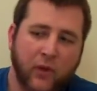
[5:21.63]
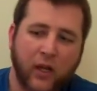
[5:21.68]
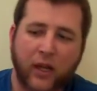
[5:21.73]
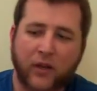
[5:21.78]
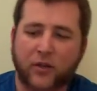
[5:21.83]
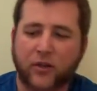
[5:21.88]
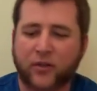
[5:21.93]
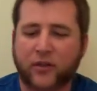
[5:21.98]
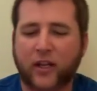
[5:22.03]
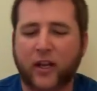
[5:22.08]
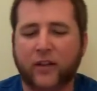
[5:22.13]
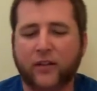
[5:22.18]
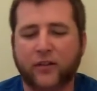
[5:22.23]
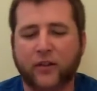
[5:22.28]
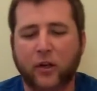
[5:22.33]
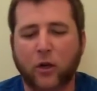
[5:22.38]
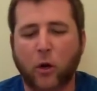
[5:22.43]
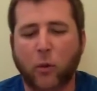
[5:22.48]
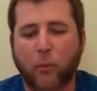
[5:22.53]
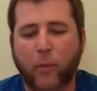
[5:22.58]
It just tends
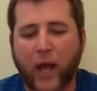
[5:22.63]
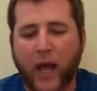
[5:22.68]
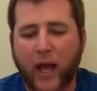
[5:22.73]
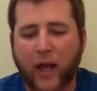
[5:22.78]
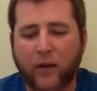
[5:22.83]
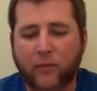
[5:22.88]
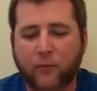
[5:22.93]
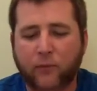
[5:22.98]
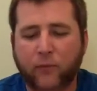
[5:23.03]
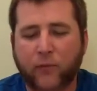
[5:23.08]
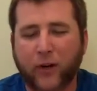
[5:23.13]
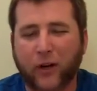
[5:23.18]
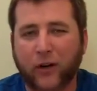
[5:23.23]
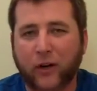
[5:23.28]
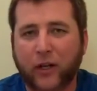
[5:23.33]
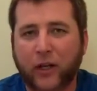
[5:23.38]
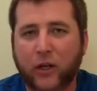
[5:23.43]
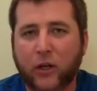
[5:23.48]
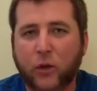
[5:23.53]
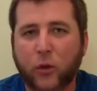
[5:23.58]
to go bad
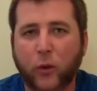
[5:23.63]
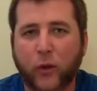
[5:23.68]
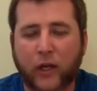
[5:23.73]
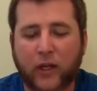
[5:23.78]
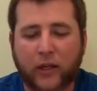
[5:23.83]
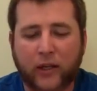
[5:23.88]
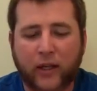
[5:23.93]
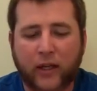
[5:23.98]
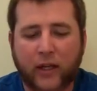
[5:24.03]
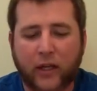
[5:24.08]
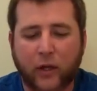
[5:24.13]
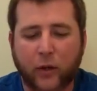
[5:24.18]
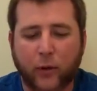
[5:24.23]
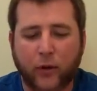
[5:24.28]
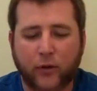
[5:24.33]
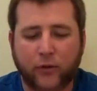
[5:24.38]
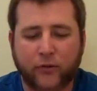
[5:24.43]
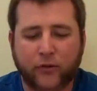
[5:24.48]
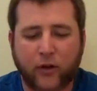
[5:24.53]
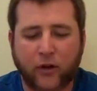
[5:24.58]
fairly quickly. You know,
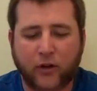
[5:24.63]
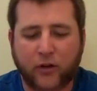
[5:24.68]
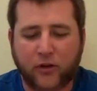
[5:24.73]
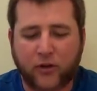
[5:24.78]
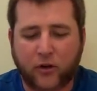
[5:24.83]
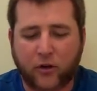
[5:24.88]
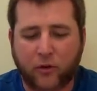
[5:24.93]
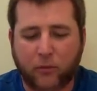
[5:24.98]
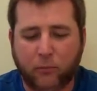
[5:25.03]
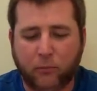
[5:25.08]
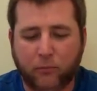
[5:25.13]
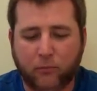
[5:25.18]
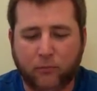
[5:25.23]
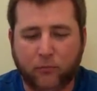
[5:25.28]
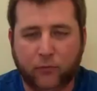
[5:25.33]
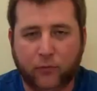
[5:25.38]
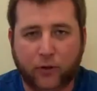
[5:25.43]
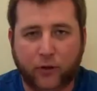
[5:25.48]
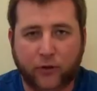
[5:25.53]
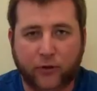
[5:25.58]
it'll start to turn
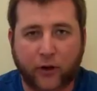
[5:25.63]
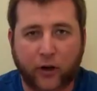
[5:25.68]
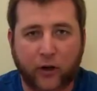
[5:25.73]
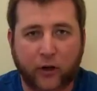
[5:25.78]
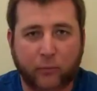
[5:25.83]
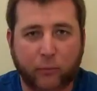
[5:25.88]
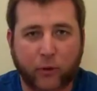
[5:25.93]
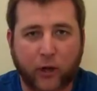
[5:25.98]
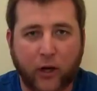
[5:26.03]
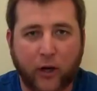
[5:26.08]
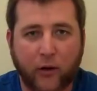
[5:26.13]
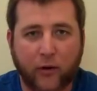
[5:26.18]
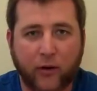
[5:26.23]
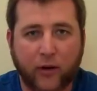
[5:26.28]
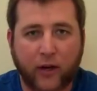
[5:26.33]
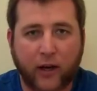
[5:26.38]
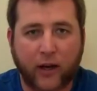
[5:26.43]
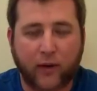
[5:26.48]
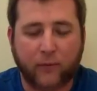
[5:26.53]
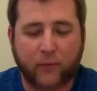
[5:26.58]
real dark brown
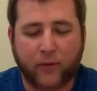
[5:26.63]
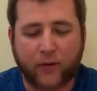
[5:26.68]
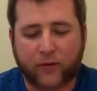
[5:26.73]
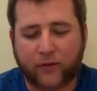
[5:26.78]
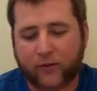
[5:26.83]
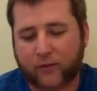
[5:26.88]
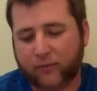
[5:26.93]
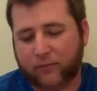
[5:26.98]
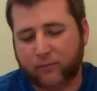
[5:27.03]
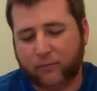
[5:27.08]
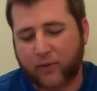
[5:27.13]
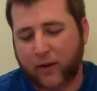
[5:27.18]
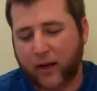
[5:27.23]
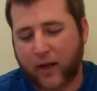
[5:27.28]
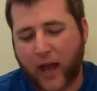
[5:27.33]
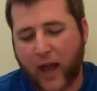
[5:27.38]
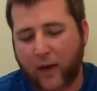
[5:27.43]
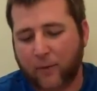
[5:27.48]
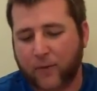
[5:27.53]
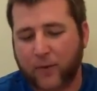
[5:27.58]
if it's
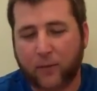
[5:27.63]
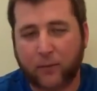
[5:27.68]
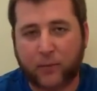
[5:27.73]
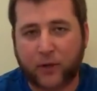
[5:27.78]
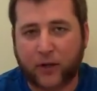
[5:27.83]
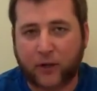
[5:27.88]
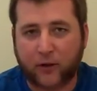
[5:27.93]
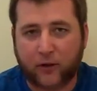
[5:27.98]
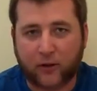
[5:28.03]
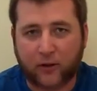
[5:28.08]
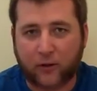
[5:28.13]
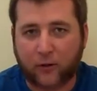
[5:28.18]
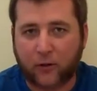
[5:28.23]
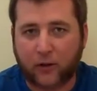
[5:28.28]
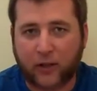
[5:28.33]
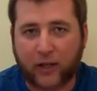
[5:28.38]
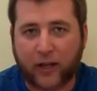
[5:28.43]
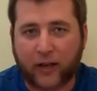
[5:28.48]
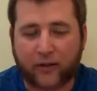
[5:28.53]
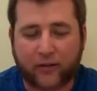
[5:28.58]
half empty or
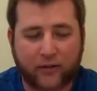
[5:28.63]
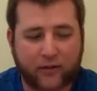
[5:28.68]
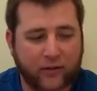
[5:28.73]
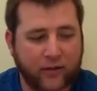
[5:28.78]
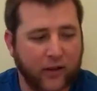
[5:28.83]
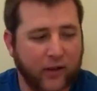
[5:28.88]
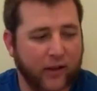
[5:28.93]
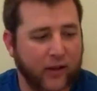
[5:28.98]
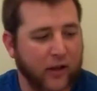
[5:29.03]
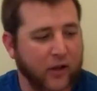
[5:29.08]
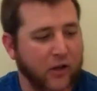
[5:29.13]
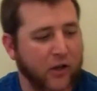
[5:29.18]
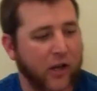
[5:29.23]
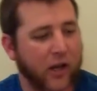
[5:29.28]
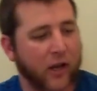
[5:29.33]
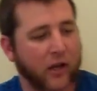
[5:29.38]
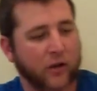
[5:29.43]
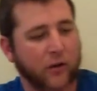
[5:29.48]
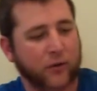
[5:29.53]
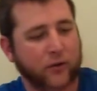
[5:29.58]
less, and then you
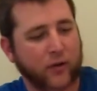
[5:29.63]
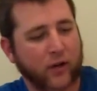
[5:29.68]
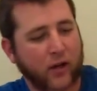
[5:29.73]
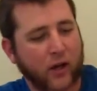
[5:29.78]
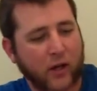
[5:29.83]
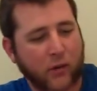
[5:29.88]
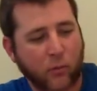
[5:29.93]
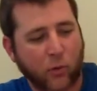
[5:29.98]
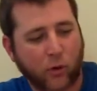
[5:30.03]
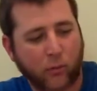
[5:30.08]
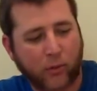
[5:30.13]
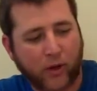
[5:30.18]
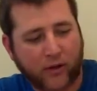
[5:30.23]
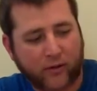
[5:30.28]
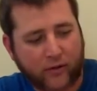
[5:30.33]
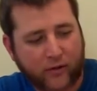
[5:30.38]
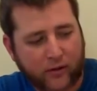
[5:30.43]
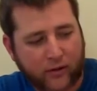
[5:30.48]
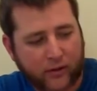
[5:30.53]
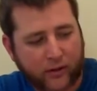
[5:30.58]
can't use it anymore
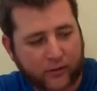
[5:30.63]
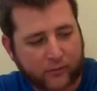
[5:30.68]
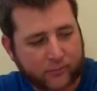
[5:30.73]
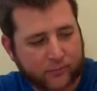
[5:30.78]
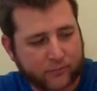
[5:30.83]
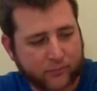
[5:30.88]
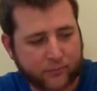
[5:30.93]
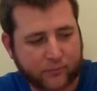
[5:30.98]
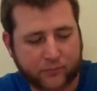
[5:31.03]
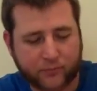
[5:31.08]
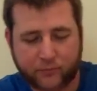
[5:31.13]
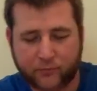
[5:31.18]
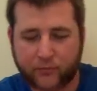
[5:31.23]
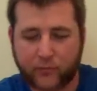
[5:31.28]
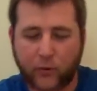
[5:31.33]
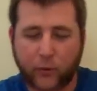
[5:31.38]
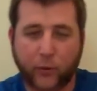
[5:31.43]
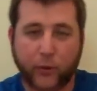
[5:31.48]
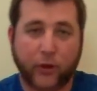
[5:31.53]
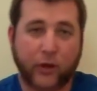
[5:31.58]
basically.
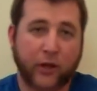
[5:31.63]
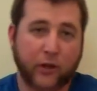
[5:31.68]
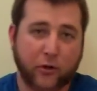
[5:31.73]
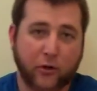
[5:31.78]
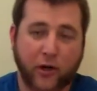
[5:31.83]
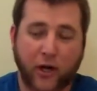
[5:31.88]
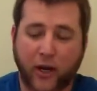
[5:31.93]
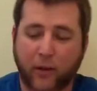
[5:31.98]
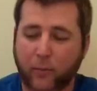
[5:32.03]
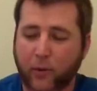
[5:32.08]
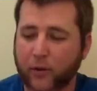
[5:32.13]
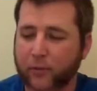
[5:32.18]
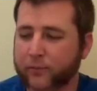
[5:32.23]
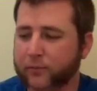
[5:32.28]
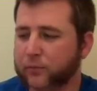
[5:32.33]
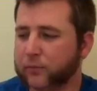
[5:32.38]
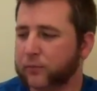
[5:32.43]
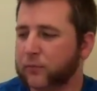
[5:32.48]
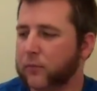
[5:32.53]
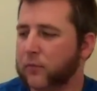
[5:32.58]
You can try, but
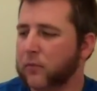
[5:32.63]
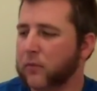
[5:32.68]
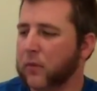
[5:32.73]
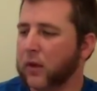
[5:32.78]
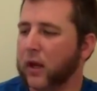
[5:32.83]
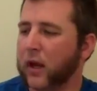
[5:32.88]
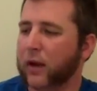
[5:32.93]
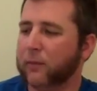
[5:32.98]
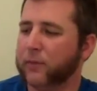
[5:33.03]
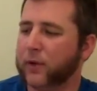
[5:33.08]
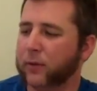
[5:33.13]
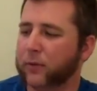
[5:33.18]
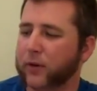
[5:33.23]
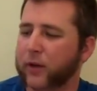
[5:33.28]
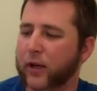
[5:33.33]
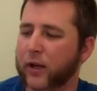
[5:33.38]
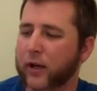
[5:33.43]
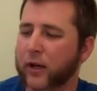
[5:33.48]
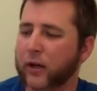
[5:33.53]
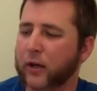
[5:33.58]
I've never
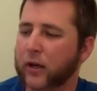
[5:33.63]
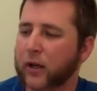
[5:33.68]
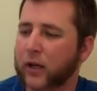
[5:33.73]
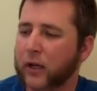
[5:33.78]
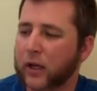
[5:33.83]
done it.